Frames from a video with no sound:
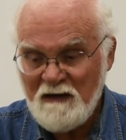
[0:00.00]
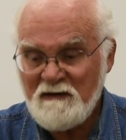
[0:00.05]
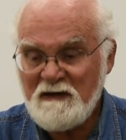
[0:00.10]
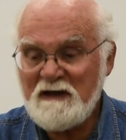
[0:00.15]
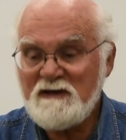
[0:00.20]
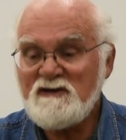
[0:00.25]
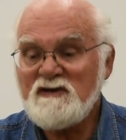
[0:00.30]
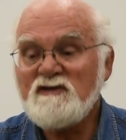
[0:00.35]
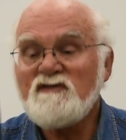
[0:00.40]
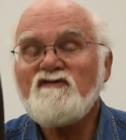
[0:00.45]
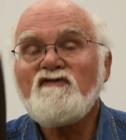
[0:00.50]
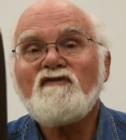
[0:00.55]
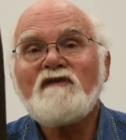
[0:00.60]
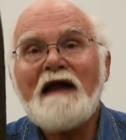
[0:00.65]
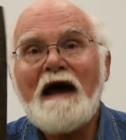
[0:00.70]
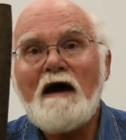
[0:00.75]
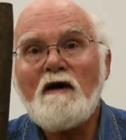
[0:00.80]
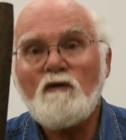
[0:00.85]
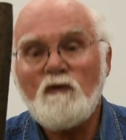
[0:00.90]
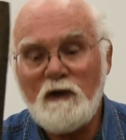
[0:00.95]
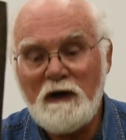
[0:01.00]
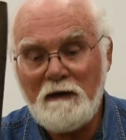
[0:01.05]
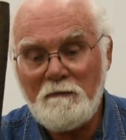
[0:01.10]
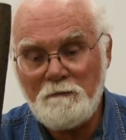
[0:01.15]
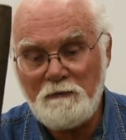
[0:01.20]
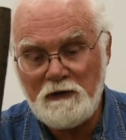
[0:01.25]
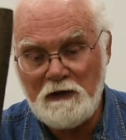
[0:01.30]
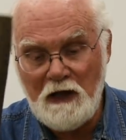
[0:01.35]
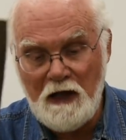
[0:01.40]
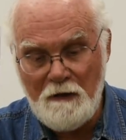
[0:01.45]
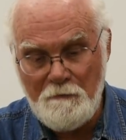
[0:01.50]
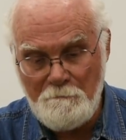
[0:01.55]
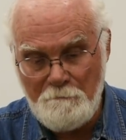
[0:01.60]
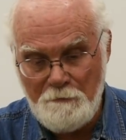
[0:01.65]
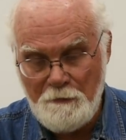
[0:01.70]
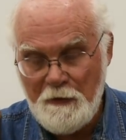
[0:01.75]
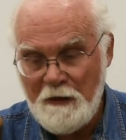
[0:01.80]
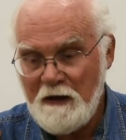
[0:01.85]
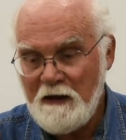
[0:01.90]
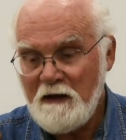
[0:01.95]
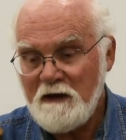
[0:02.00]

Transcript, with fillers: This is flowering plum.